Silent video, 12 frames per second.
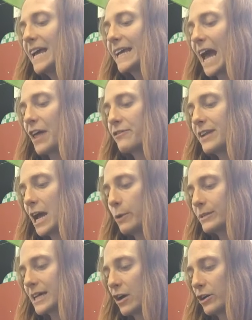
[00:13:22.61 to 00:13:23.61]
Katherine
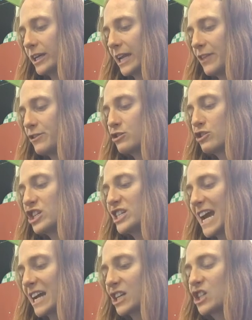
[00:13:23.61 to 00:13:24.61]
helped calculate the
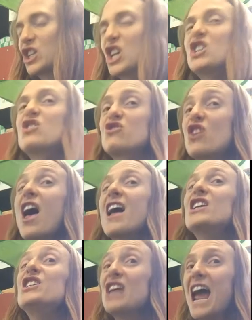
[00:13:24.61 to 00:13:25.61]

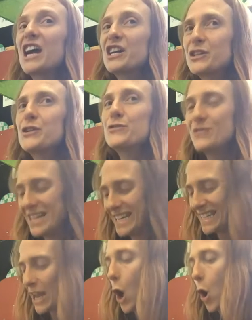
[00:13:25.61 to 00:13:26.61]

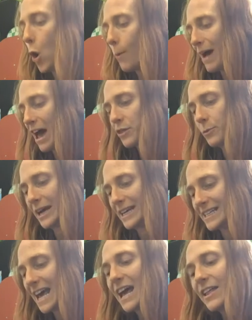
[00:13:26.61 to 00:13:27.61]
trajectories or
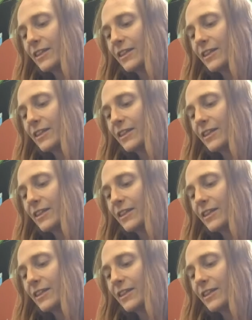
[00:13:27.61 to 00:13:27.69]
pathways